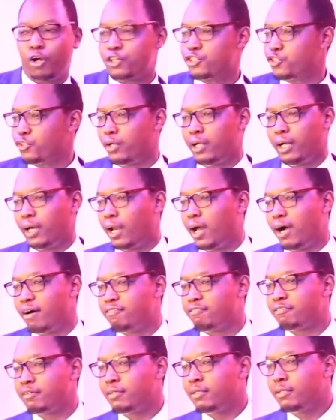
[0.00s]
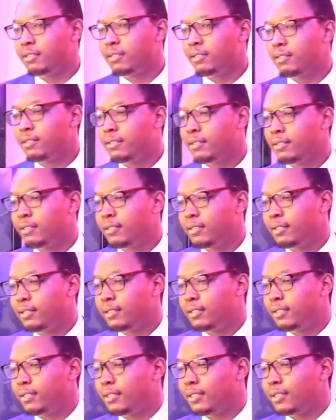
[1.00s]
not showing love.
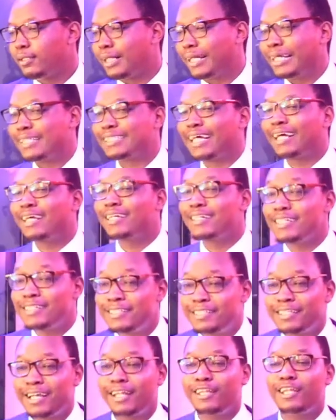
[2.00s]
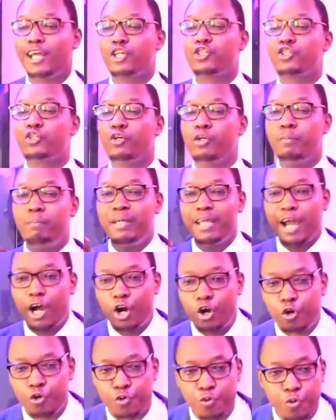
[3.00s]
That as a Christian there should be a
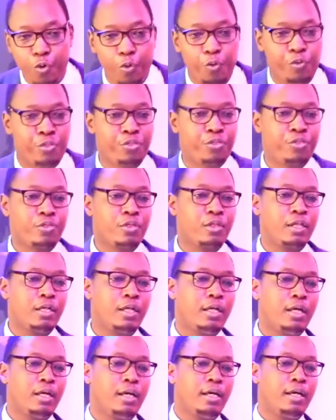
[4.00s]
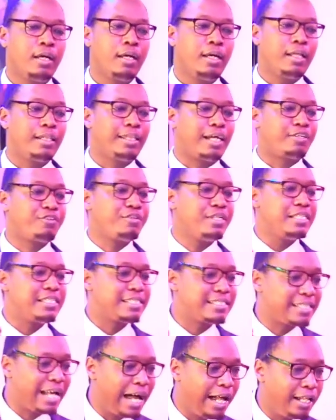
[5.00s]
growth that
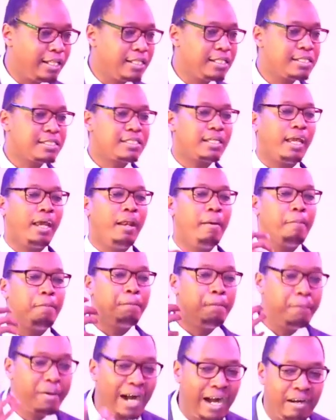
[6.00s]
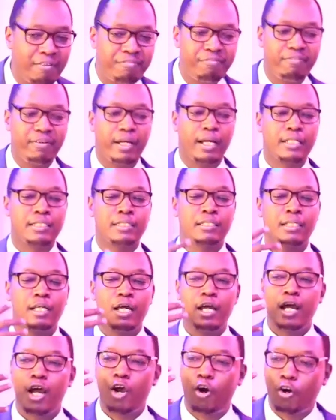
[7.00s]
results in perfect,
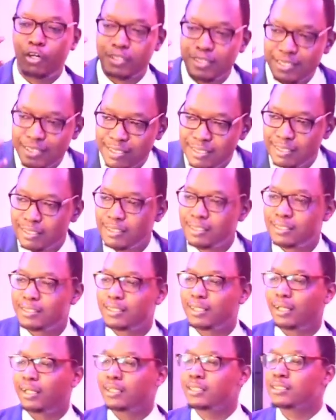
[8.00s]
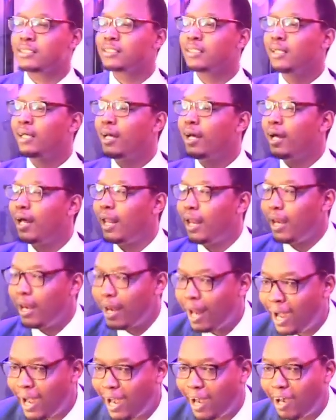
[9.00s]
consistent
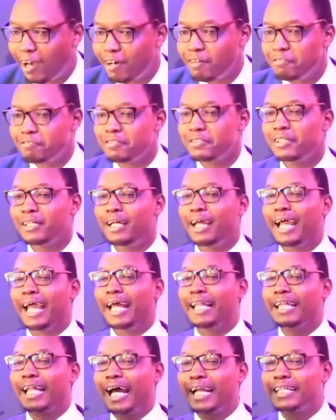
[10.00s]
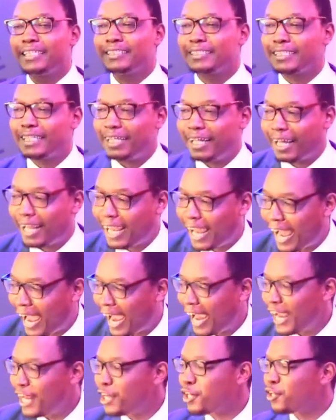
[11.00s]
love and that is the
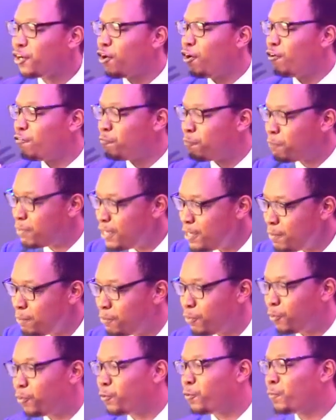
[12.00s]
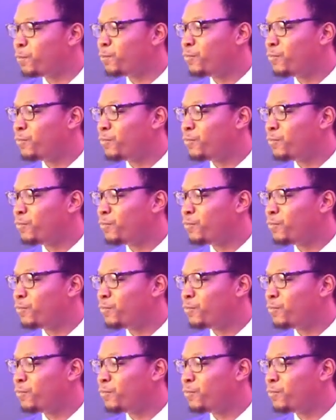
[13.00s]
kind of people